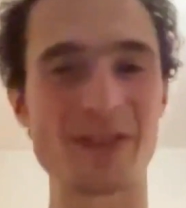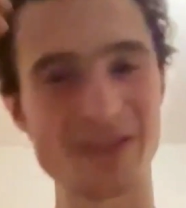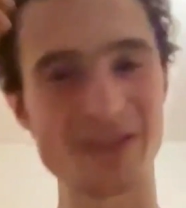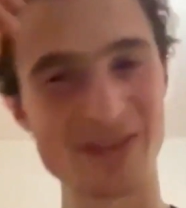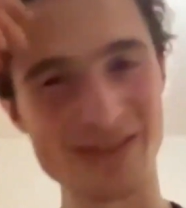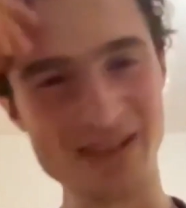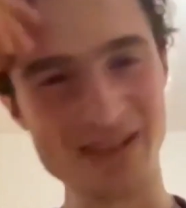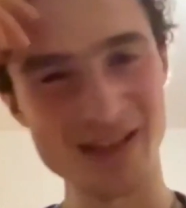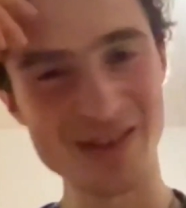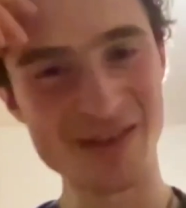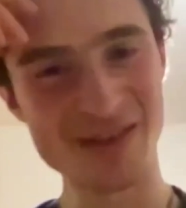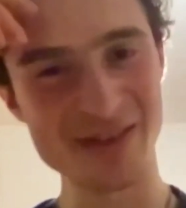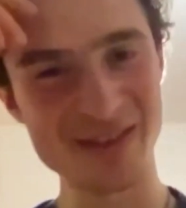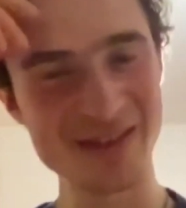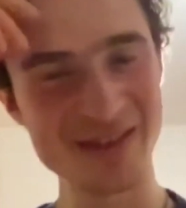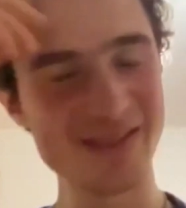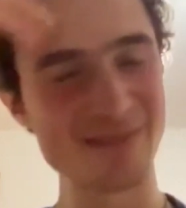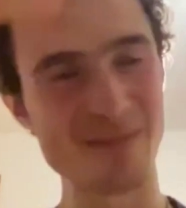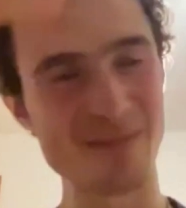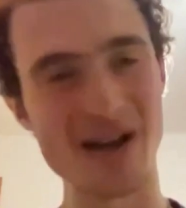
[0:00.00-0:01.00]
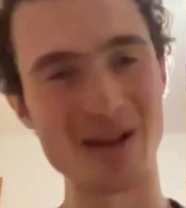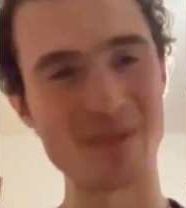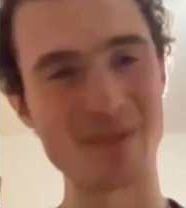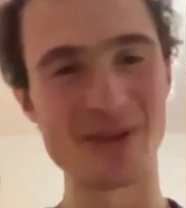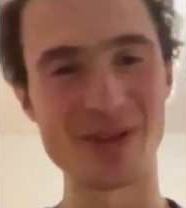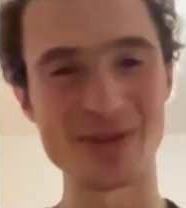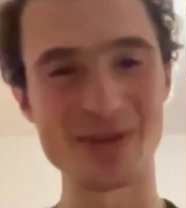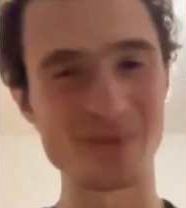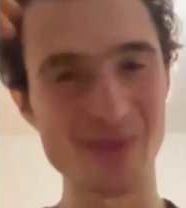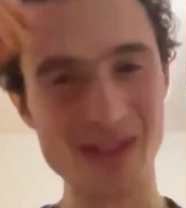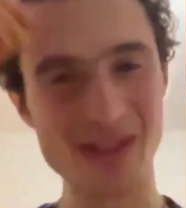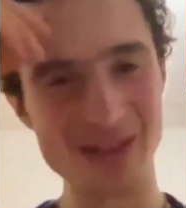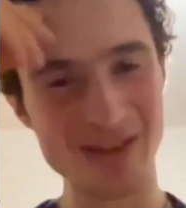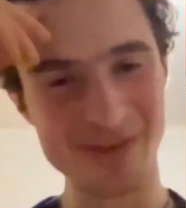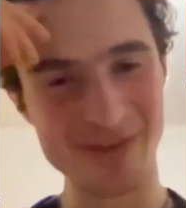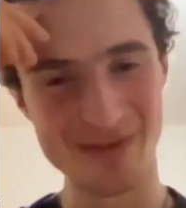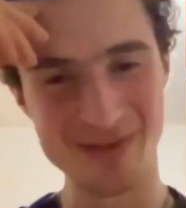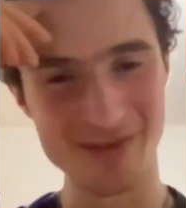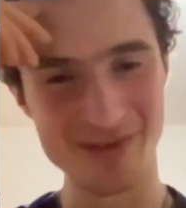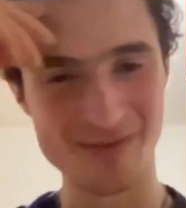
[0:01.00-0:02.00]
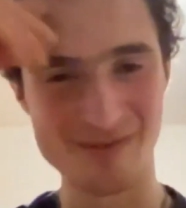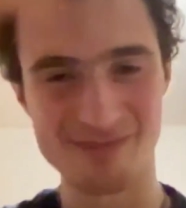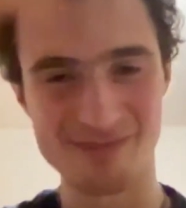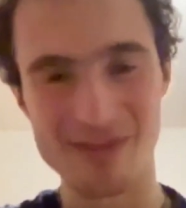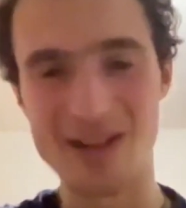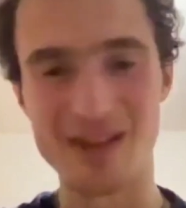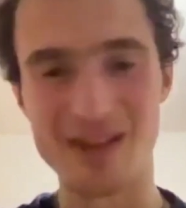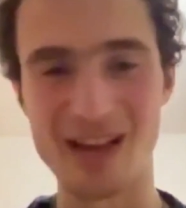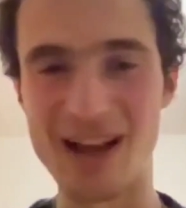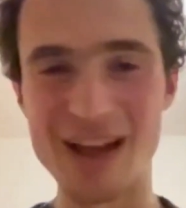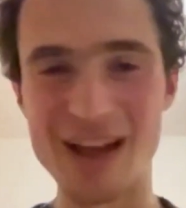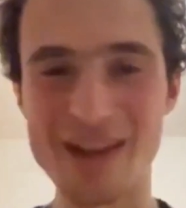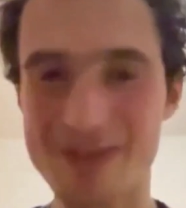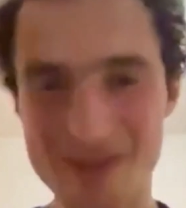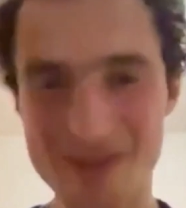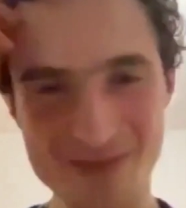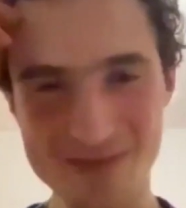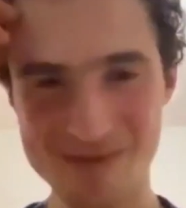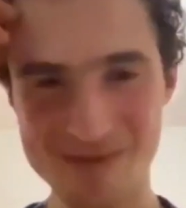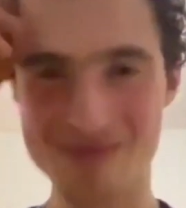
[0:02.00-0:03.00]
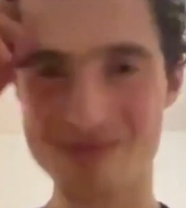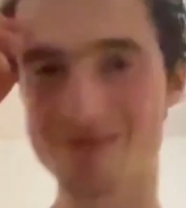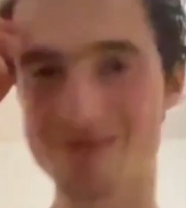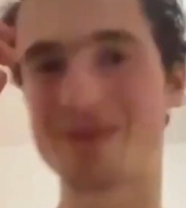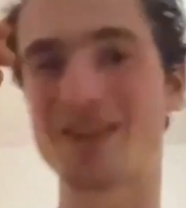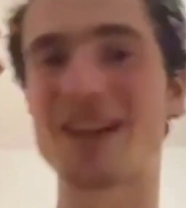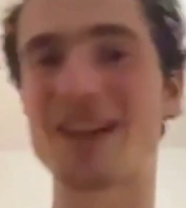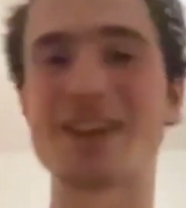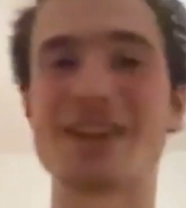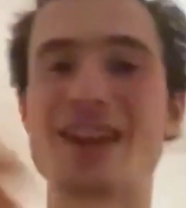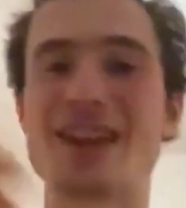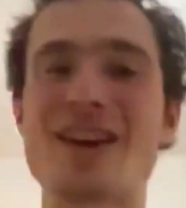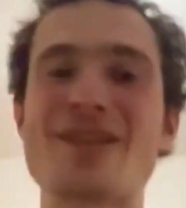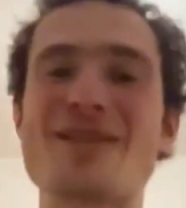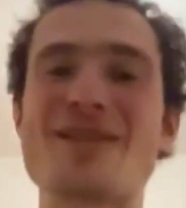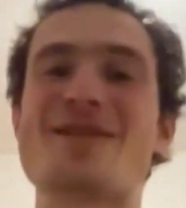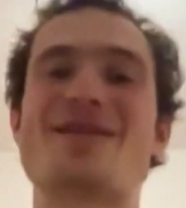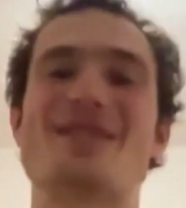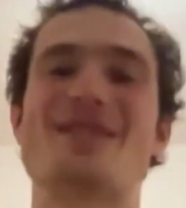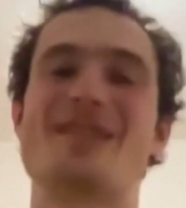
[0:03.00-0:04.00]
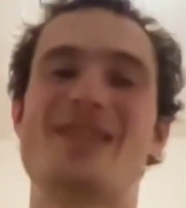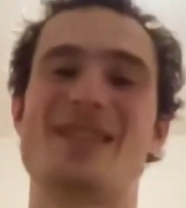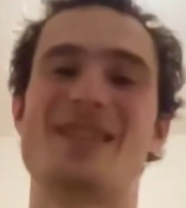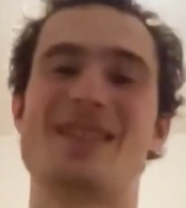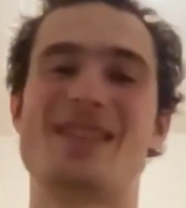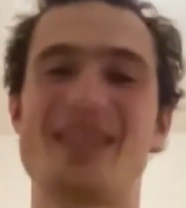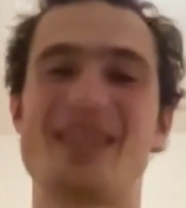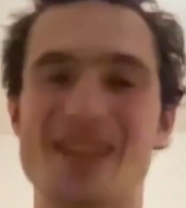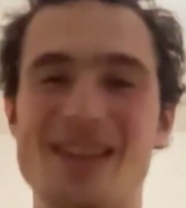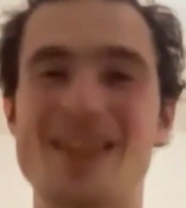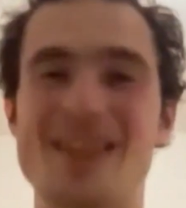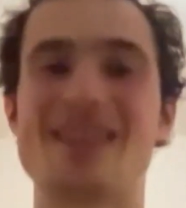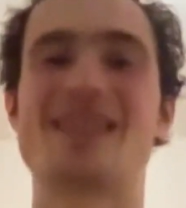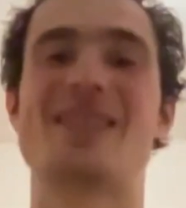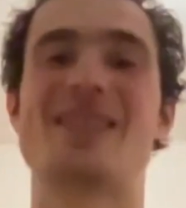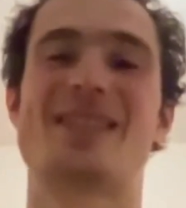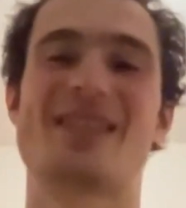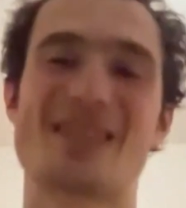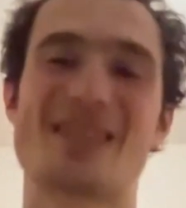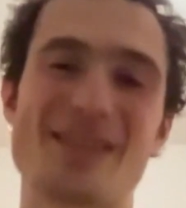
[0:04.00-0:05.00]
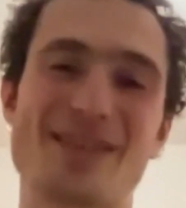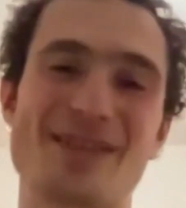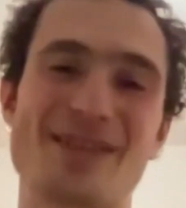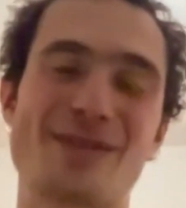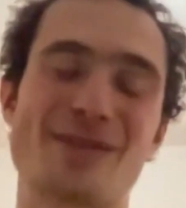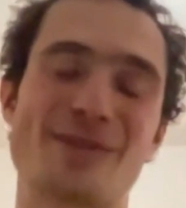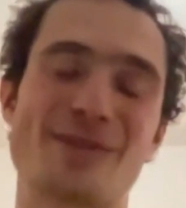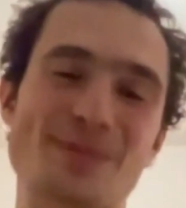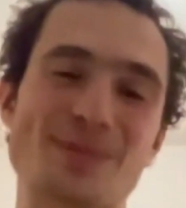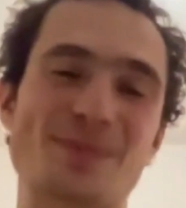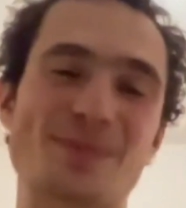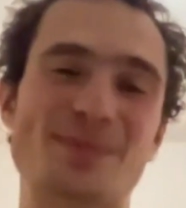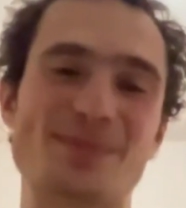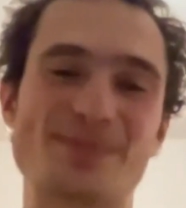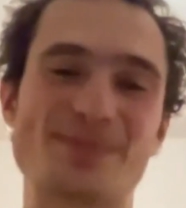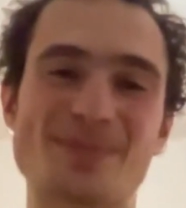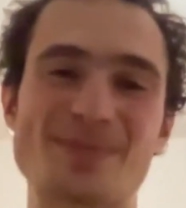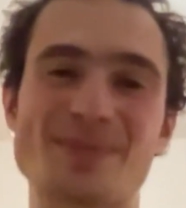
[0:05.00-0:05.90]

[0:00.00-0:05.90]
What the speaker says: of the first ascensionists might not be even alive right now. So